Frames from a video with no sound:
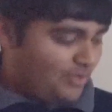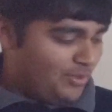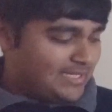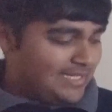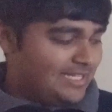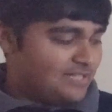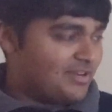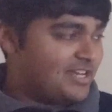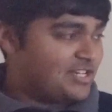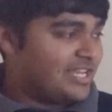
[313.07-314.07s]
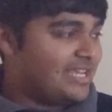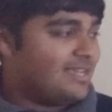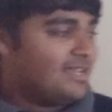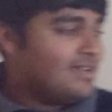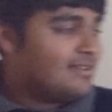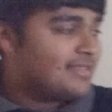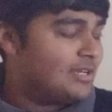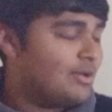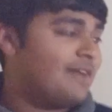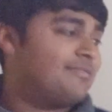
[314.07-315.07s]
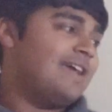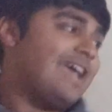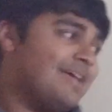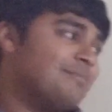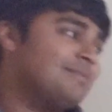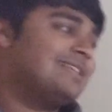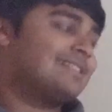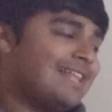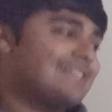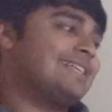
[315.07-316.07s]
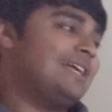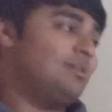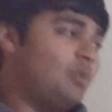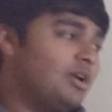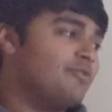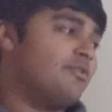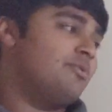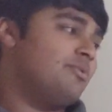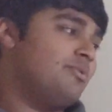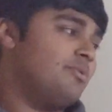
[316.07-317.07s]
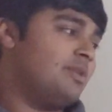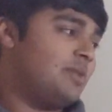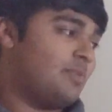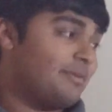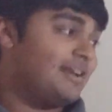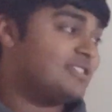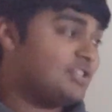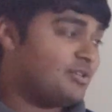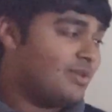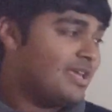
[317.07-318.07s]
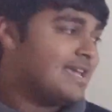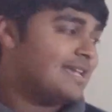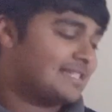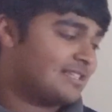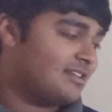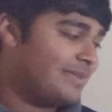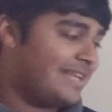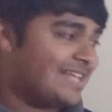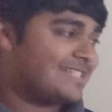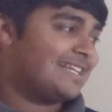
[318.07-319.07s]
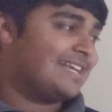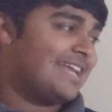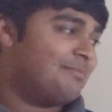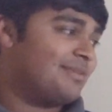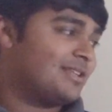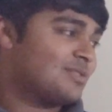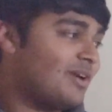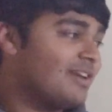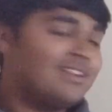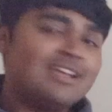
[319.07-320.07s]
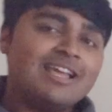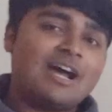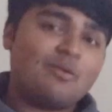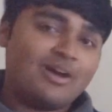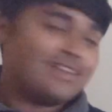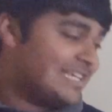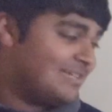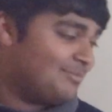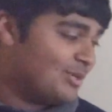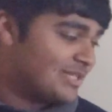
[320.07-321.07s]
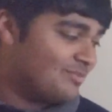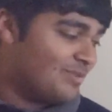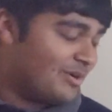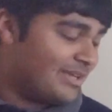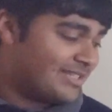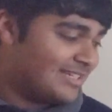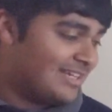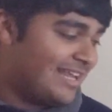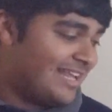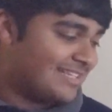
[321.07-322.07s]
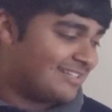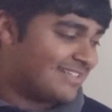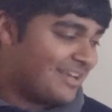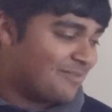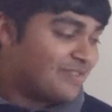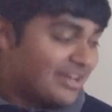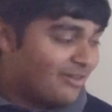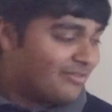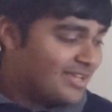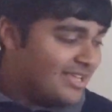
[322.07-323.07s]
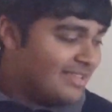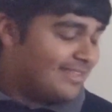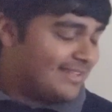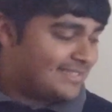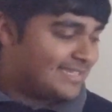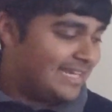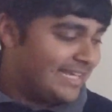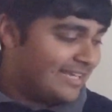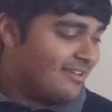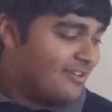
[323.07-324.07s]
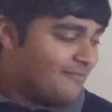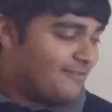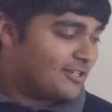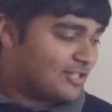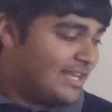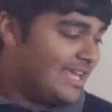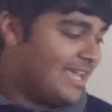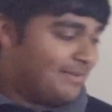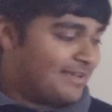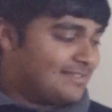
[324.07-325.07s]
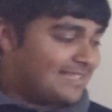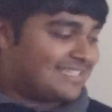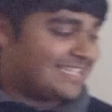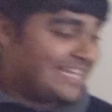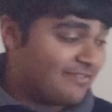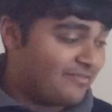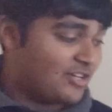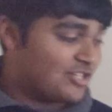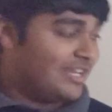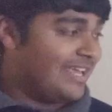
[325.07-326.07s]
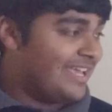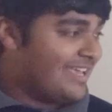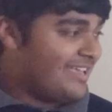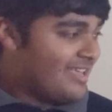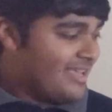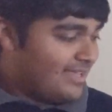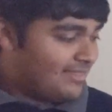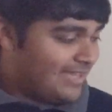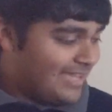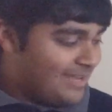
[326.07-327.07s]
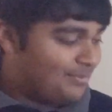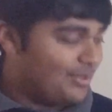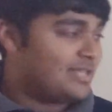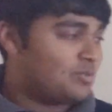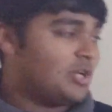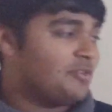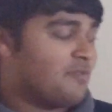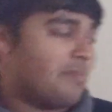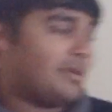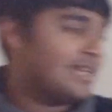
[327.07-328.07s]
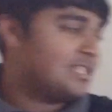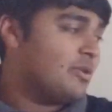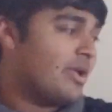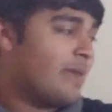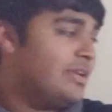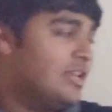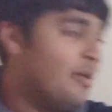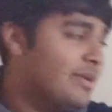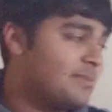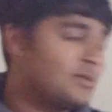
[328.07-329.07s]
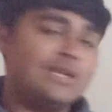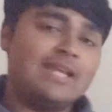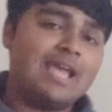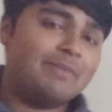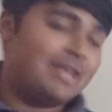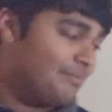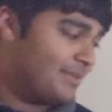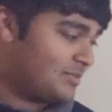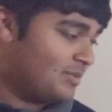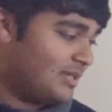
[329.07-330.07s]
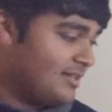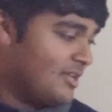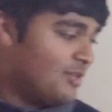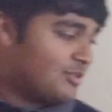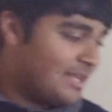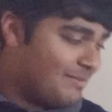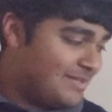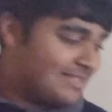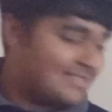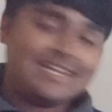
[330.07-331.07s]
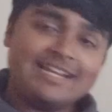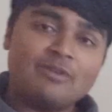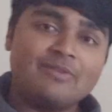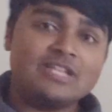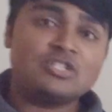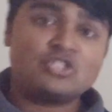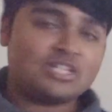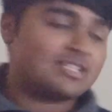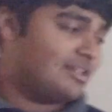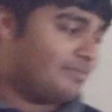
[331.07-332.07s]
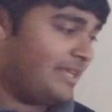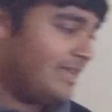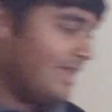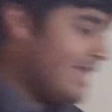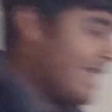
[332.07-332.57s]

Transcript: if u is in this range here, then you have that m is less than 1 over uh, 1 minus u, and that's going to be less than n plus 1. And why is that important? Well, it's going to let us get rid of this ceiling function here, because this ceiling function here, the input is 1 over 1 minus u, and we know it's between m and n plus 1, so that means the ceiling of it is just going to be